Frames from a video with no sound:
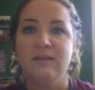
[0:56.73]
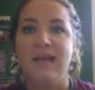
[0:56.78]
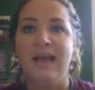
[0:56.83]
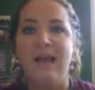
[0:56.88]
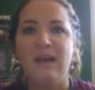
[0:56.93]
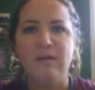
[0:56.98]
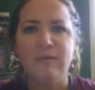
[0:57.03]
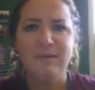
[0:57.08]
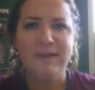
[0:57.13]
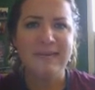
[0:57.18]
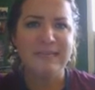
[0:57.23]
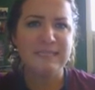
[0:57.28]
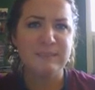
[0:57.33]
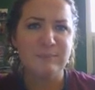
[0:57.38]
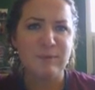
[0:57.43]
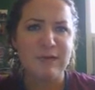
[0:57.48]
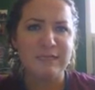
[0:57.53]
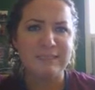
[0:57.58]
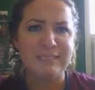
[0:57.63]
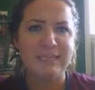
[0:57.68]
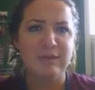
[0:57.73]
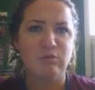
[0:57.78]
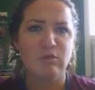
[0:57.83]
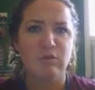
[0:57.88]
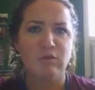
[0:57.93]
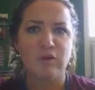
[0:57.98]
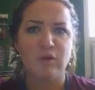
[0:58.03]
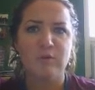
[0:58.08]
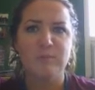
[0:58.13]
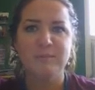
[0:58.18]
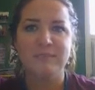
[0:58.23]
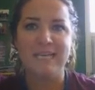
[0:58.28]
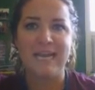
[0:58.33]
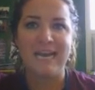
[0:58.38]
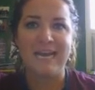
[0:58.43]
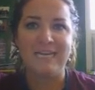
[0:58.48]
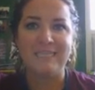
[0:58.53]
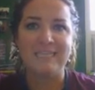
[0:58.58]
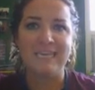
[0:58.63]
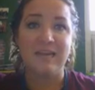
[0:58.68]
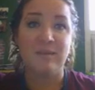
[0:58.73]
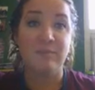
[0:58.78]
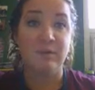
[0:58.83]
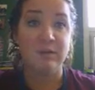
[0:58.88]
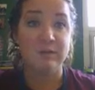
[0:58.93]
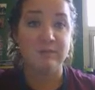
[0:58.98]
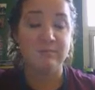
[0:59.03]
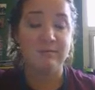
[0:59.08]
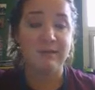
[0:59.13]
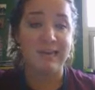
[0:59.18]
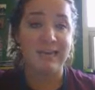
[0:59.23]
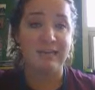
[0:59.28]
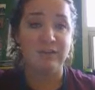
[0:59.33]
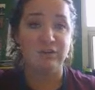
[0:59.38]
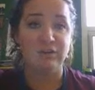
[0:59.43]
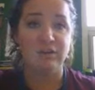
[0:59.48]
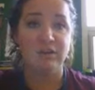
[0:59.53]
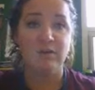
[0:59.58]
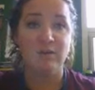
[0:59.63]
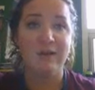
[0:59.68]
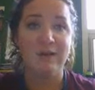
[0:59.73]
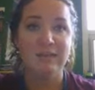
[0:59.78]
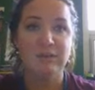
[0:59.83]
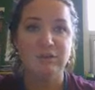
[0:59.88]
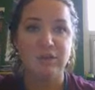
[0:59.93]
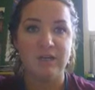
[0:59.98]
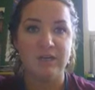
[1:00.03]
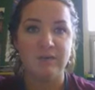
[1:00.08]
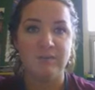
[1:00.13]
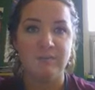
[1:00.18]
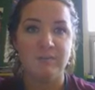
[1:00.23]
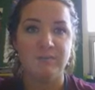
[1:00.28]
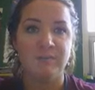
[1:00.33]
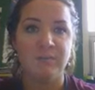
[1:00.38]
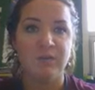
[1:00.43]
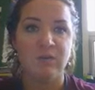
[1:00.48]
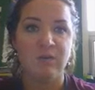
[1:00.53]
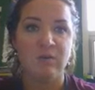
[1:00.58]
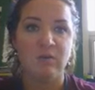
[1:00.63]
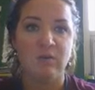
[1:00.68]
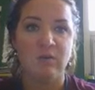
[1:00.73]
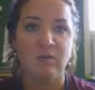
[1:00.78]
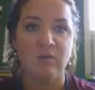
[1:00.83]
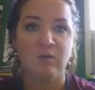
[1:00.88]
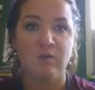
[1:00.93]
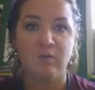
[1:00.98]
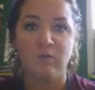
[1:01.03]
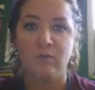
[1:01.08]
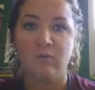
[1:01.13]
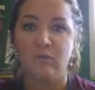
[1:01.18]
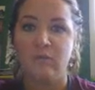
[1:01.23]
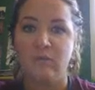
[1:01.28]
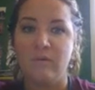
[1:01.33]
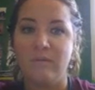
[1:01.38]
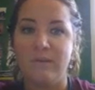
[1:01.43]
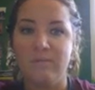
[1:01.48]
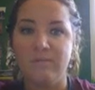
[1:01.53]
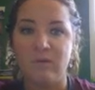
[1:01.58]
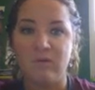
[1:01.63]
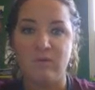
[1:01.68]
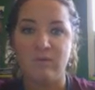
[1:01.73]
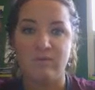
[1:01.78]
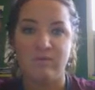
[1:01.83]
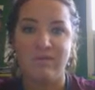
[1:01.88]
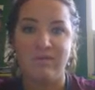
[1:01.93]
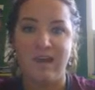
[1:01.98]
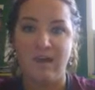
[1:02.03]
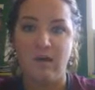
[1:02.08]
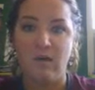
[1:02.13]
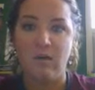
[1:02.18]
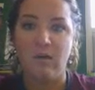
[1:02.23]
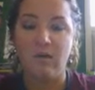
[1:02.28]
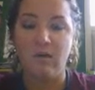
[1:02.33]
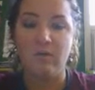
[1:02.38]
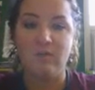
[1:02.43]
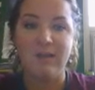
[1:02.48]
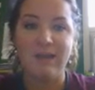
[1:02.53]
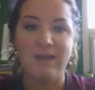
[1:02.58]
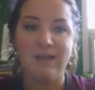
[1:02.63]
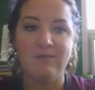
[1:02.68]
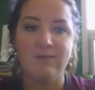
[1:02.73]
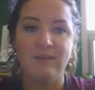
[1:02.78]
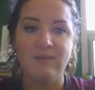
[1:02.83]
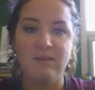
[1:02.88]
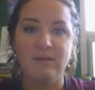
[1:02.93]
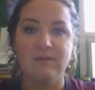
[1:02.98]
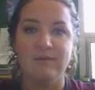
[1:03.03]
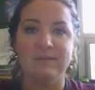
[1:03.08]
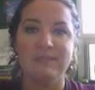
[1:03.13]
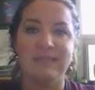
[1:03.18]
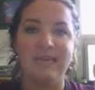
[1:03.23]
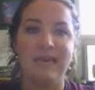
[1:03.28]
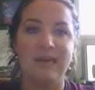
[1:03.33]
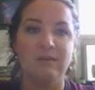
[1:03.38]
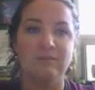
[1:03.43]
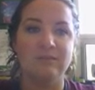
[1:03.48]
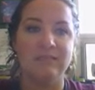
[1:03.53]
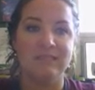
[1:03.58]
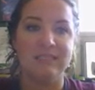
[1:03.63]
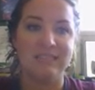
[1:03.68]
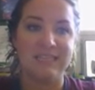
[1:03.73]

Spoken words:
How do we express equal groups as a multiplication equation? Remember that all we have to do is count to